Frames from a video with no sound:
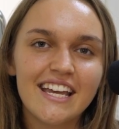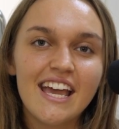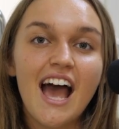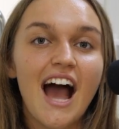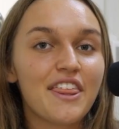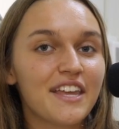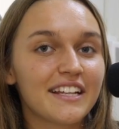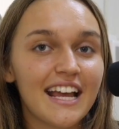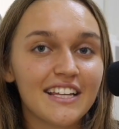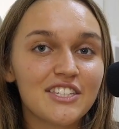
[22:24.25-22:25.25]
I think
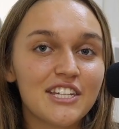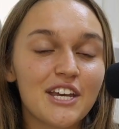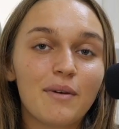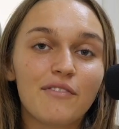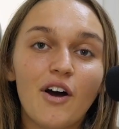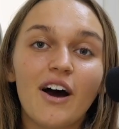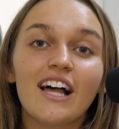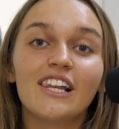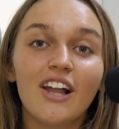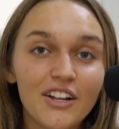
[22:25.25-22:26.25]
next year we've got a
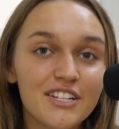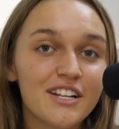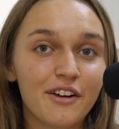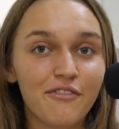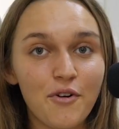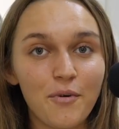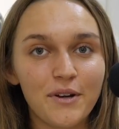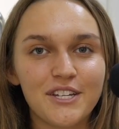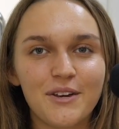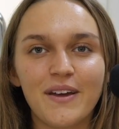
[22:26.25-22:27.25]
lot to look forward
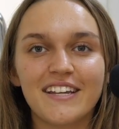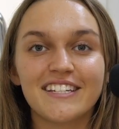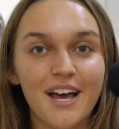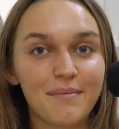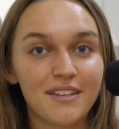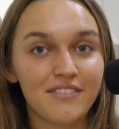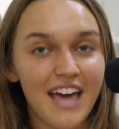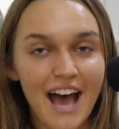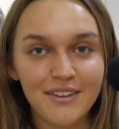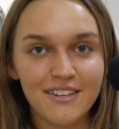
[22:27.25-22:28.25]
to in terms of the
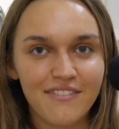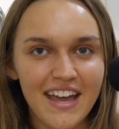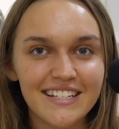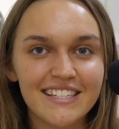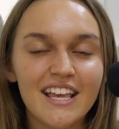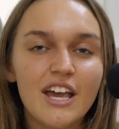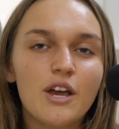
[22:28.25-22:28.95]
house events,